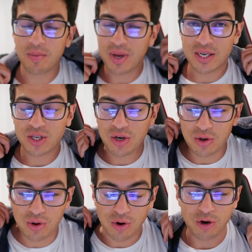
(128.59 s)
I mean, it's a
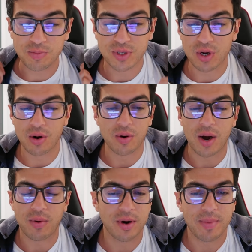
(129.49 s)
new group, so
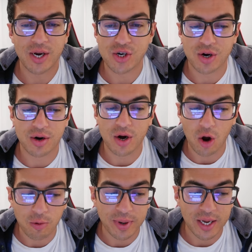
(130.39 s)
I want to make sure
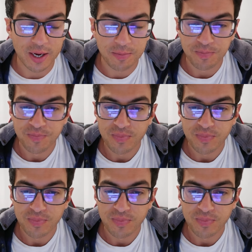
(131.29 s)
nobody,